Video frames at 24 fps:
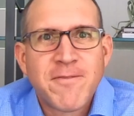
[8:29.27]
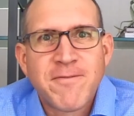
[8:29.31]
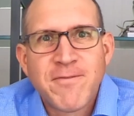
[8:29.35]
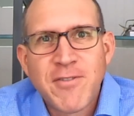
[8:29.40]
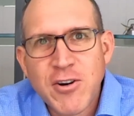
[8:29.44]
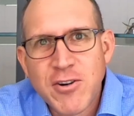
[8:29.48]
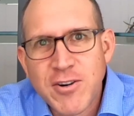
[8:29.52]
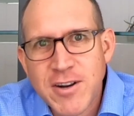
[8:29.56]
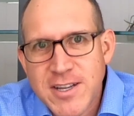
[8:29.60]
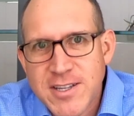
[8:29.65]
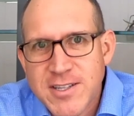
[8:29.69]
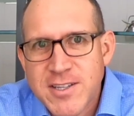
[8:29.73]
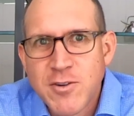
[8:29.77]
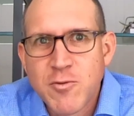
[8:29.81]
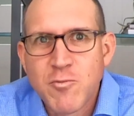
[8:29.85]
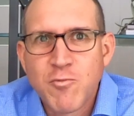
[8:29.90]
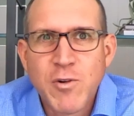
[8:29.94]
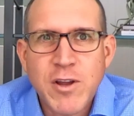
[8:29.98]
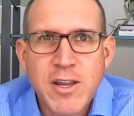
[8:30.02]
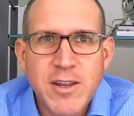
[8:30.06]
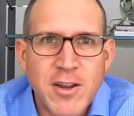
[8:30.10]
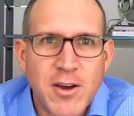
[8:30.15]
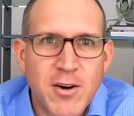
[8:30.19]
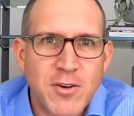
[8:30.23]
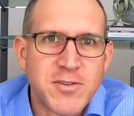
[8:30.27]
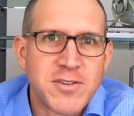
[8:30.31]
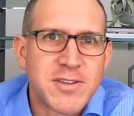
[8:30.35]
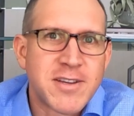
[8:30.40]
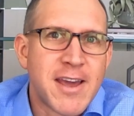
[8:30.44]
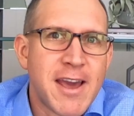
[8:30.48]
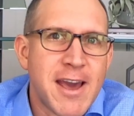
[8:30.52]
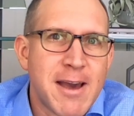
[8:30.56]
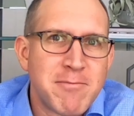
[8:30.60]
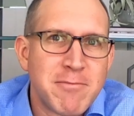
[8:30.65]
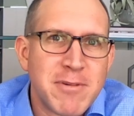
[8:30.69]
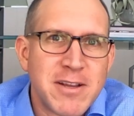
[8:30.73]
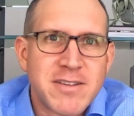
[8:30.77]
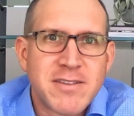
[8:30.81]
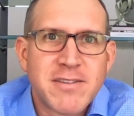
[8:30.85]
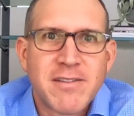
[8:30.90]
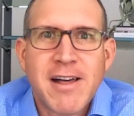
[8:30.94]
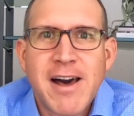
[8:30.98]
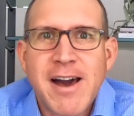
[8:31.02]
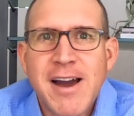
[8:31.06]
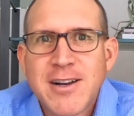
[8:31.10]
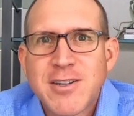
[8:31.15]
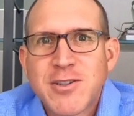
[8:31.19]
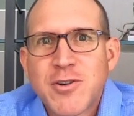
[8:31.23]
furnace, windows, cabinets,
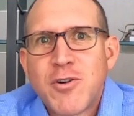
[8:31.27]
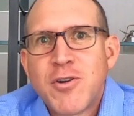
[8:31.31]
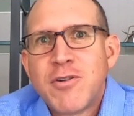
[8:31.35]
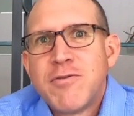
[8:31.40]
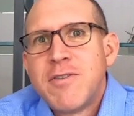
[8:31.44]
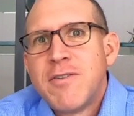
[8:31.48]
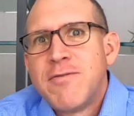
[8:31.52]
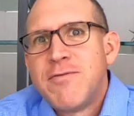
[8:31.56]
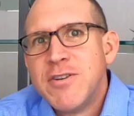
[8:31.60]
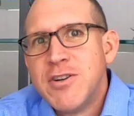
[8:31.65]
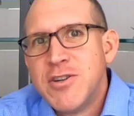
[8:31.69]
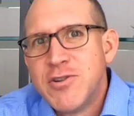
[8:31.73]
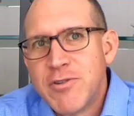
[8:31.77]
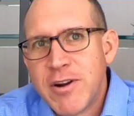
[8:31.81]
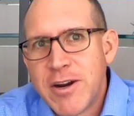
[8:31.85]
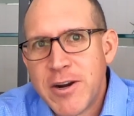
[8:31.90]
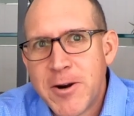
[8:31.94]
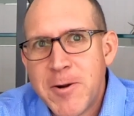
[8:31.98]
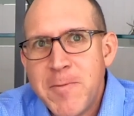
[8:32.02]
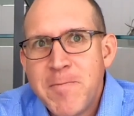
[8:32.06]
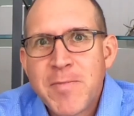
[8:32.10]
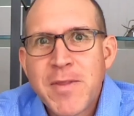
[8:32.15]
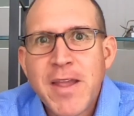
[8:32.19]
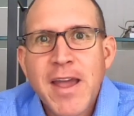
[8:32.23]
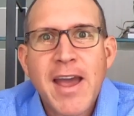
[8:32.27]
locks, or a refrigerator,